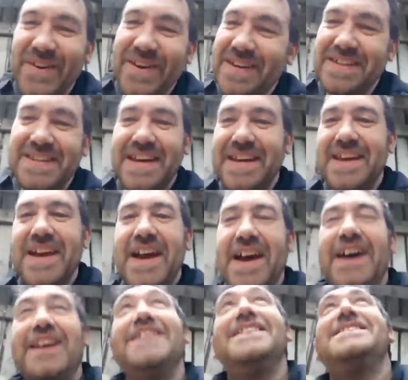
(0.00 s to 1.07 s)
No, I didn't take
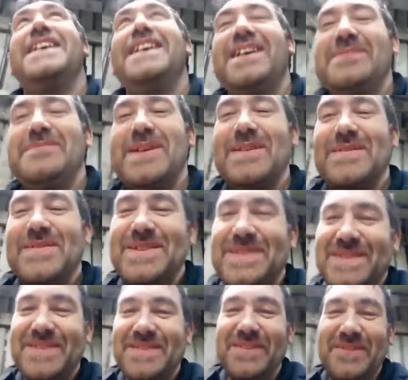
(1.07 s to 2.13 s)
them out of
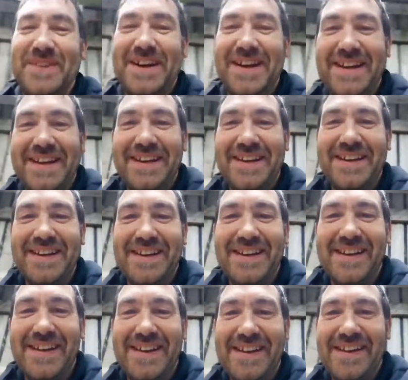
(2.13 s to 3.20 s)
the school, Glenn.
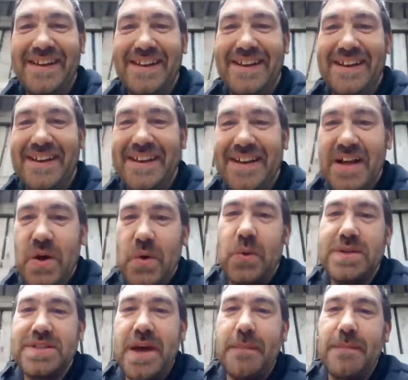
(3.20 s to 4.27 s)

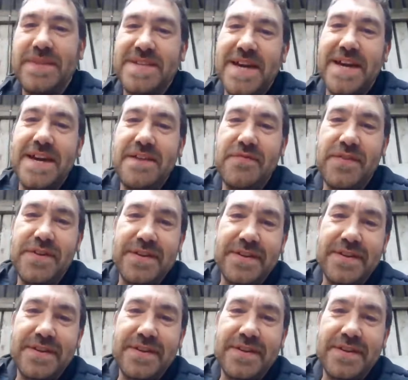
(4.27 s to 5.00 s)
What's up, Dave?